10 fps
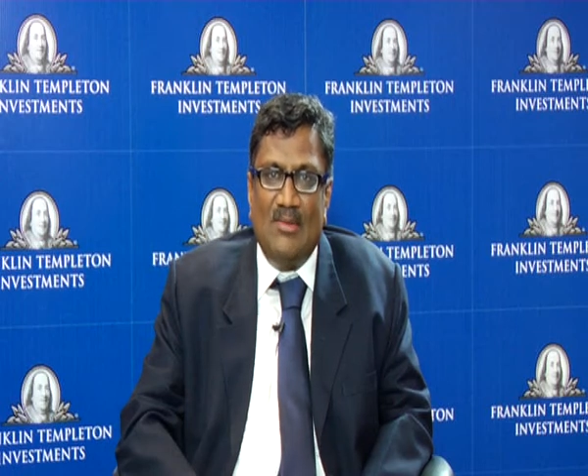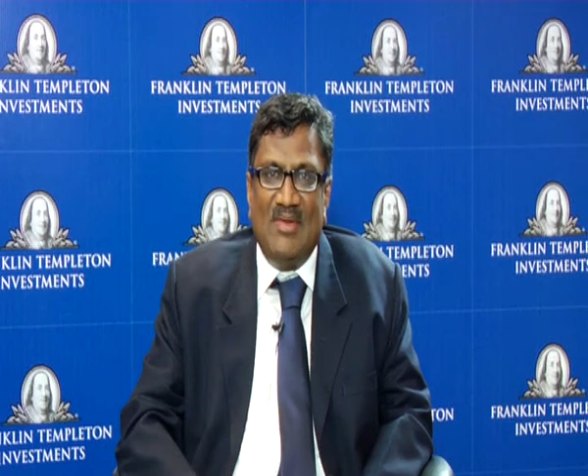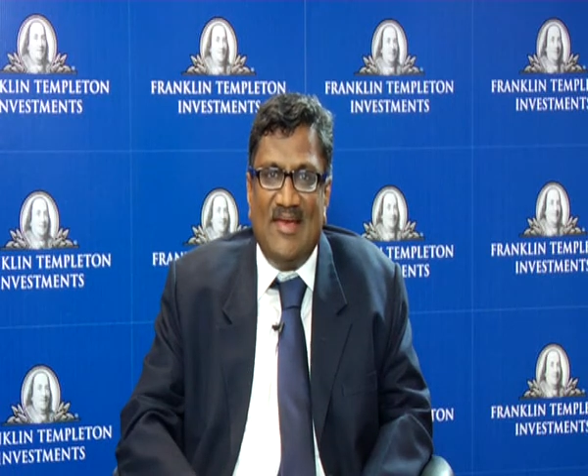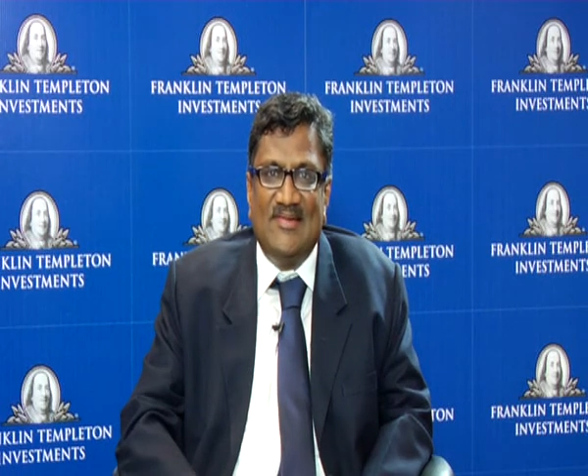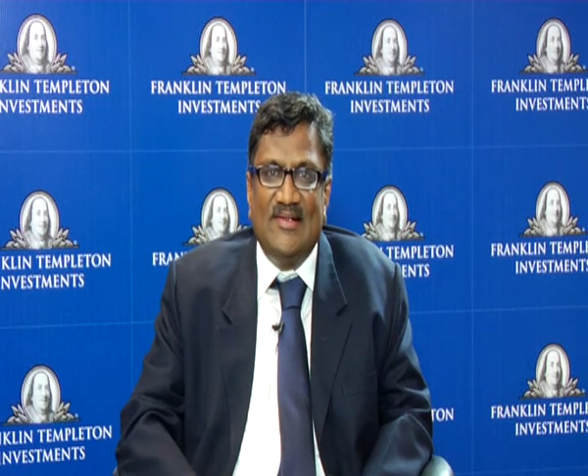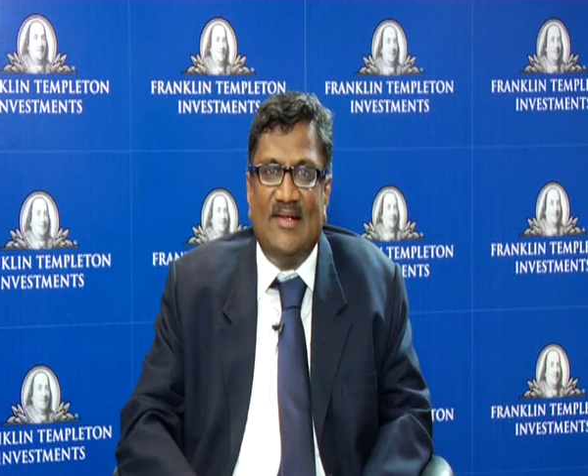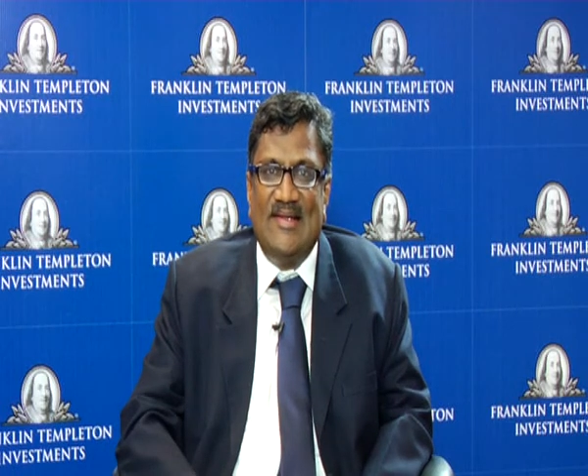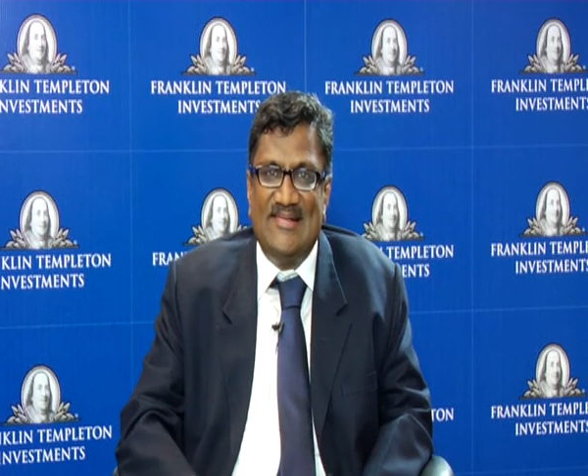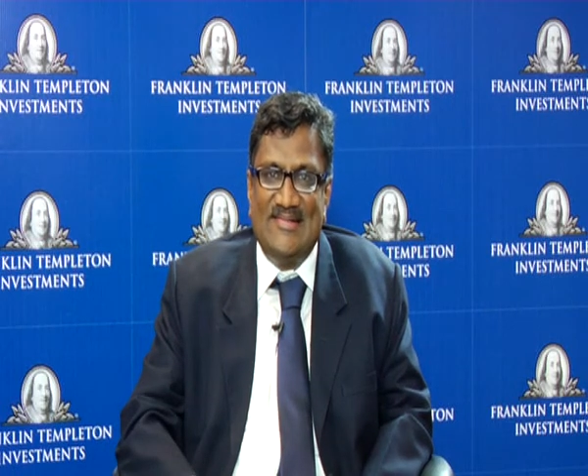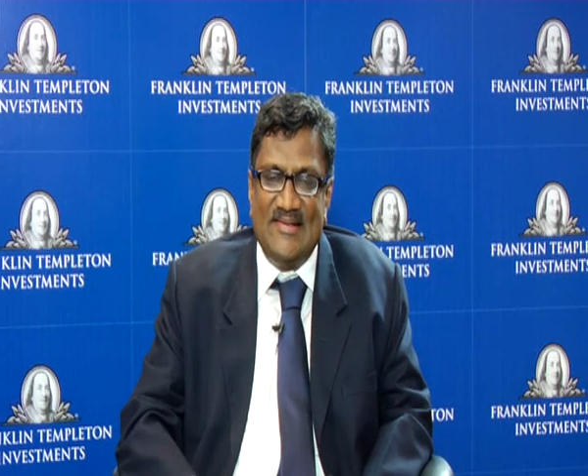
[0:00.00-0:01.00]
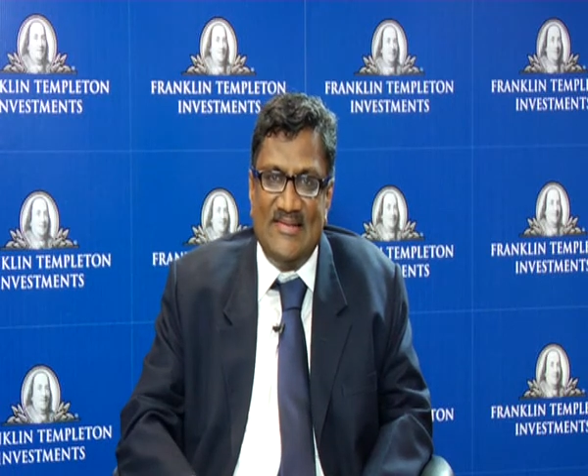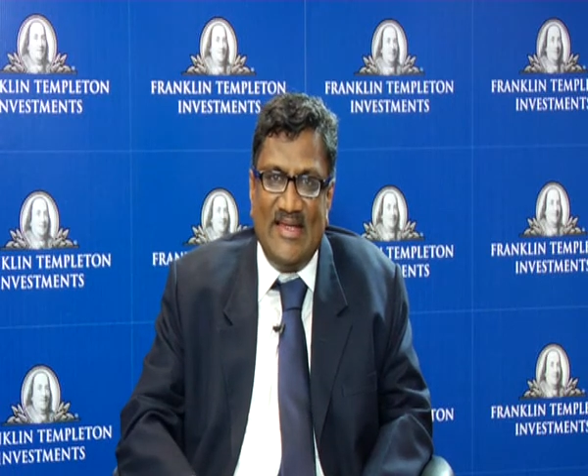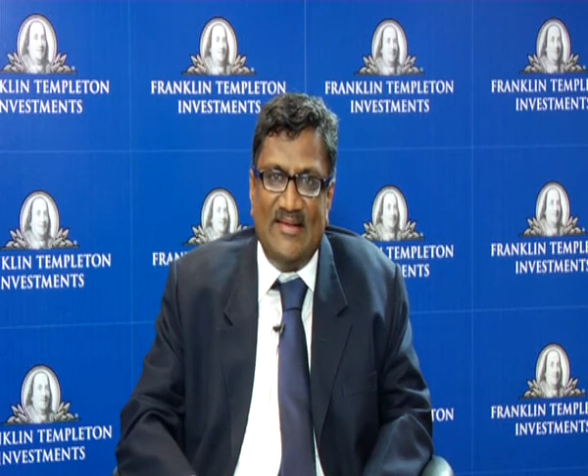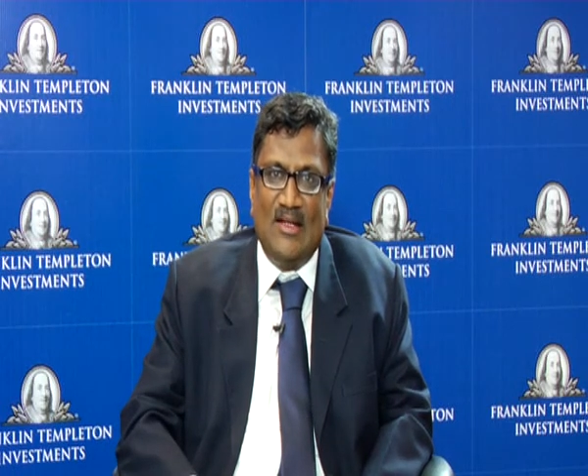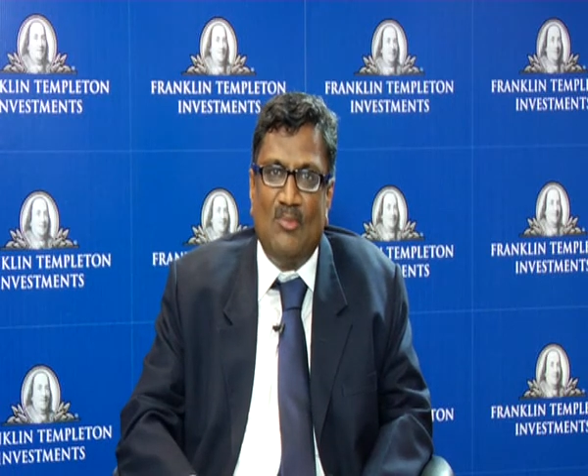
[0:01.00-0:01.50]
makes it less
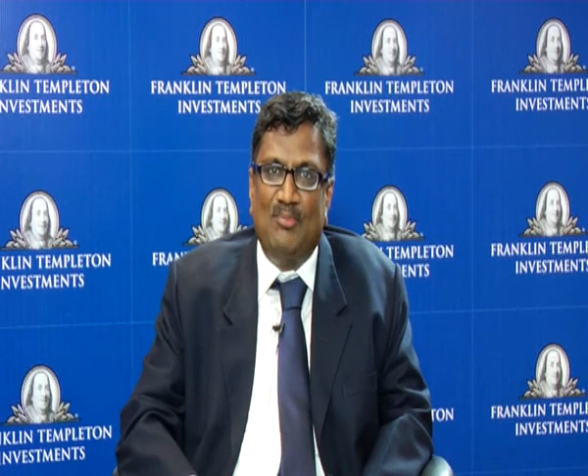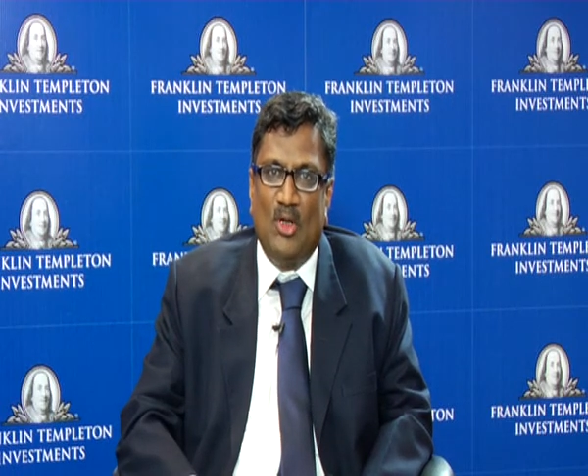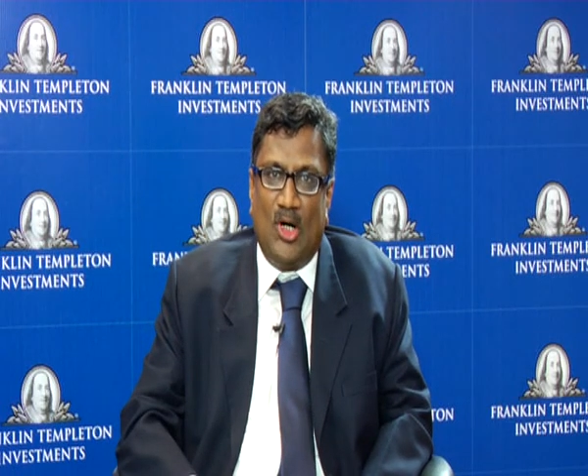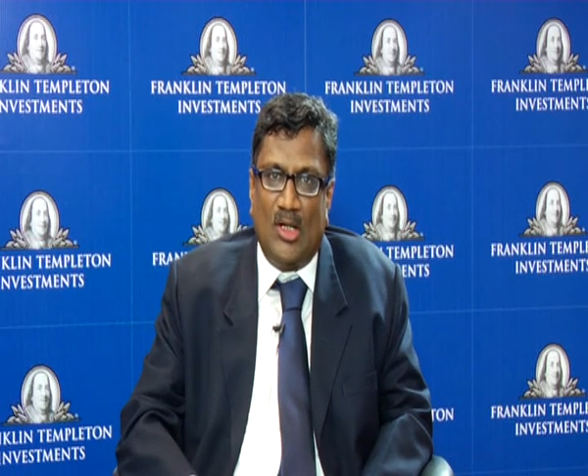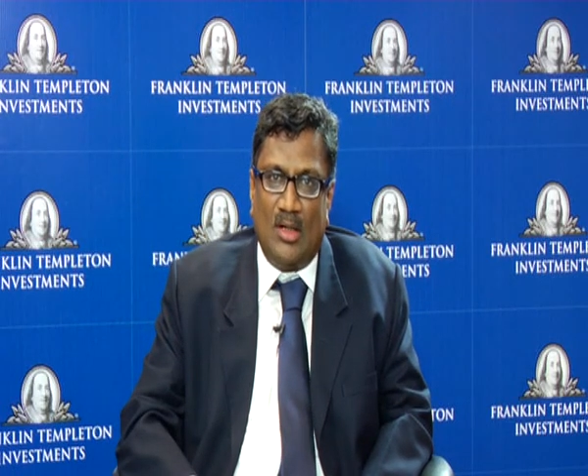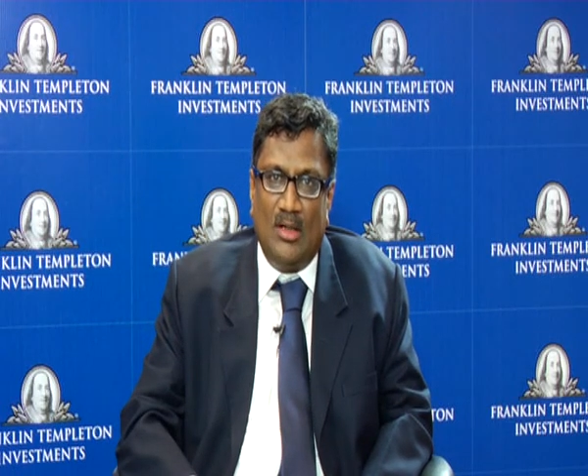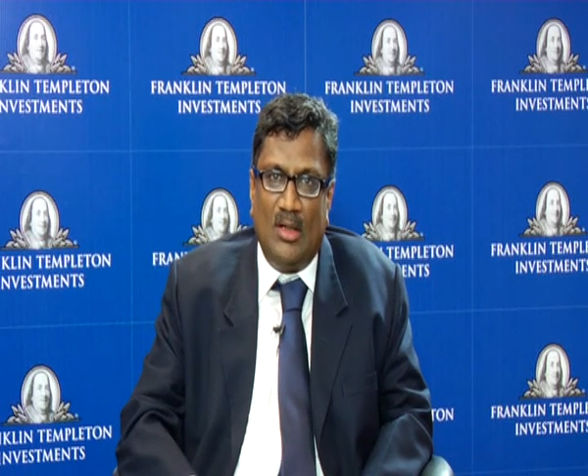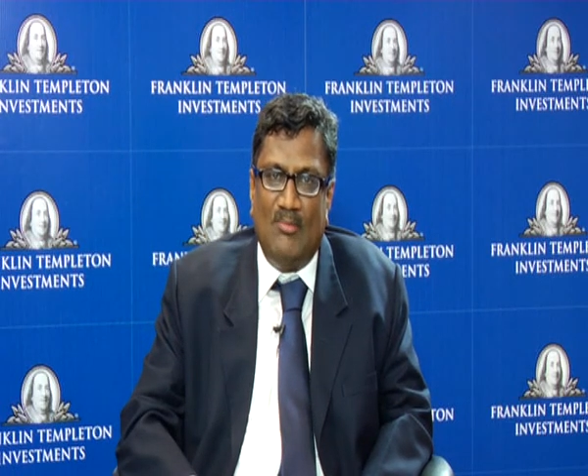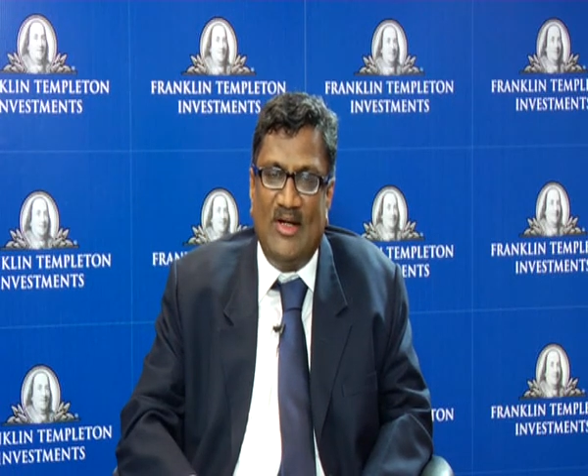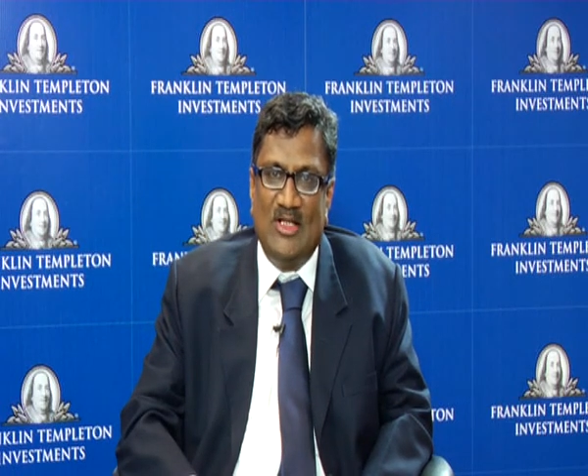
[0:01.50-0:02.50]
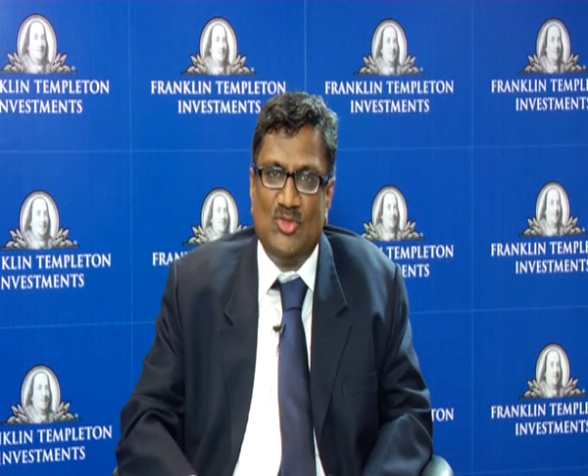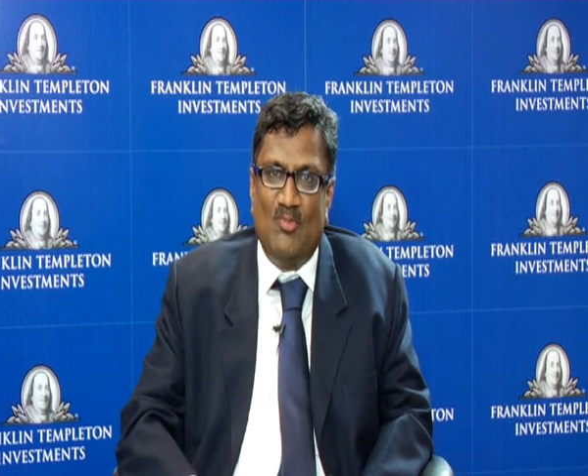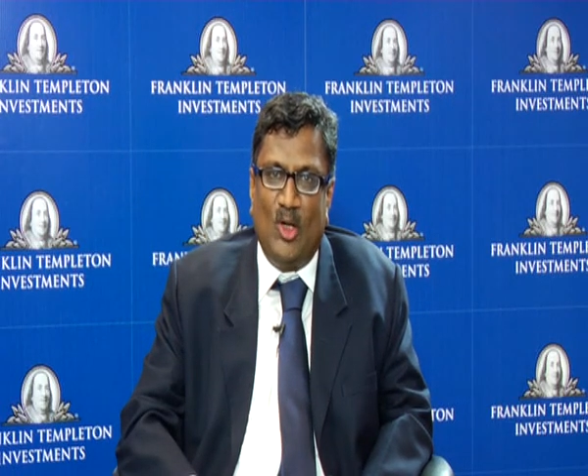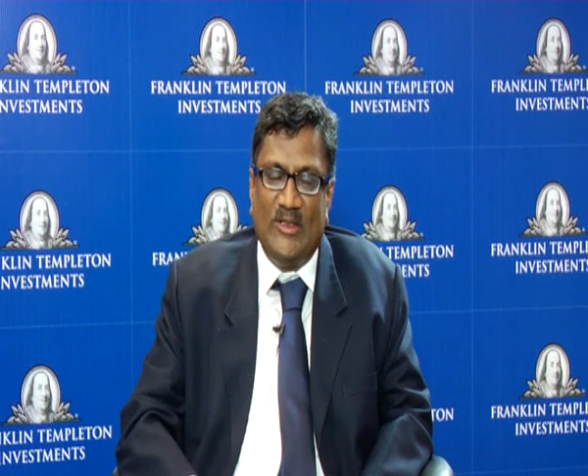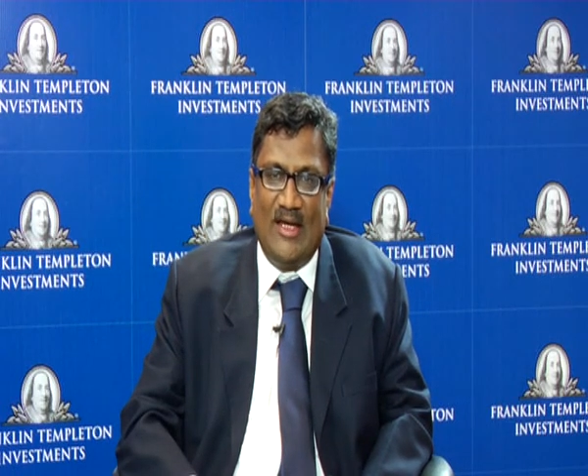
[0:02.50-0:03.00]
risky than a pure mid and
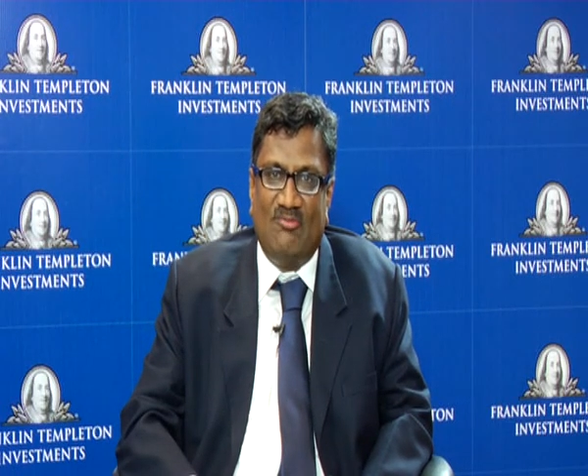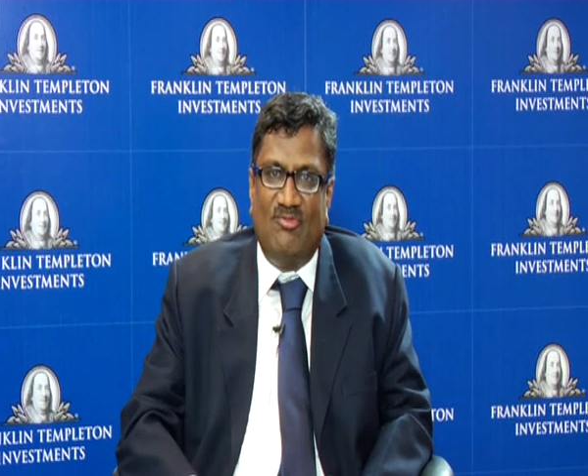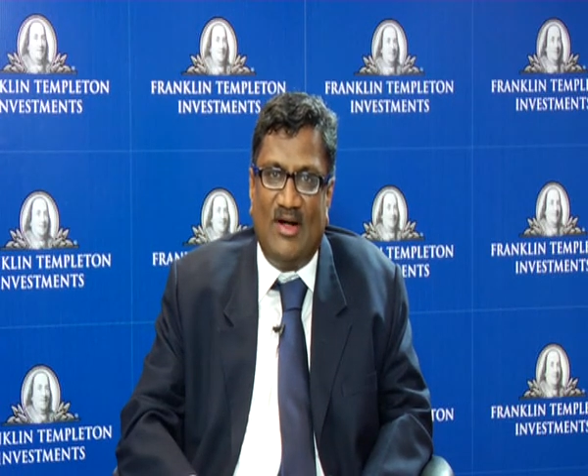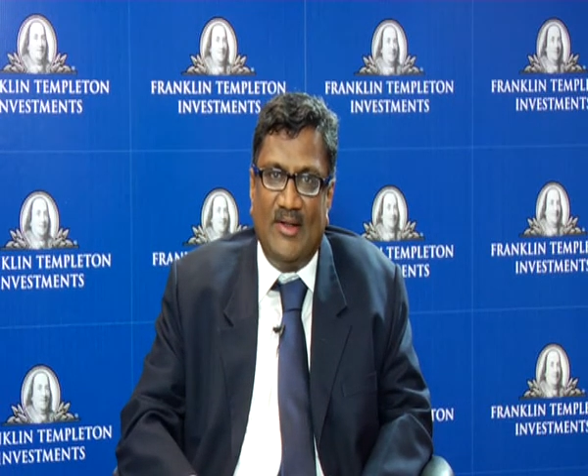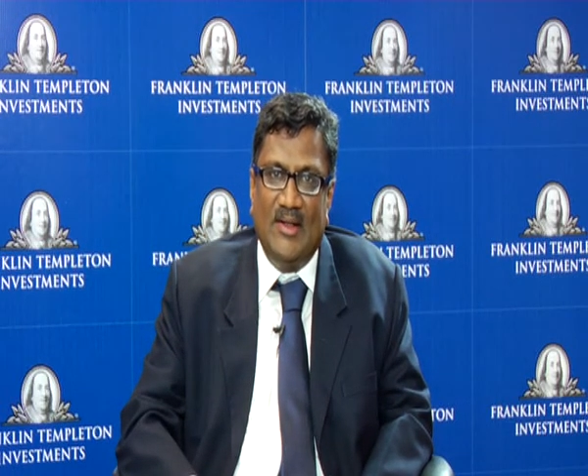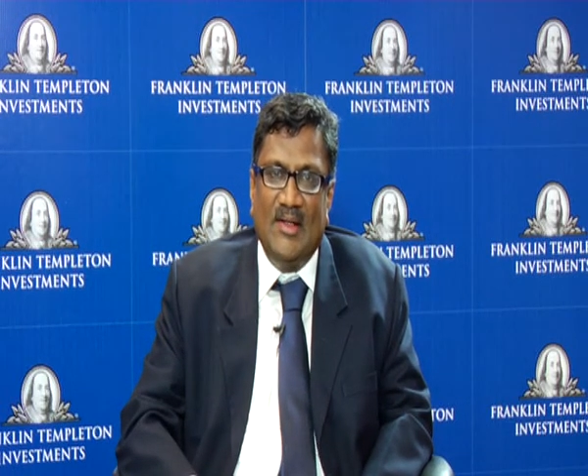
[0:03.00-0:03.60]
small cap fund,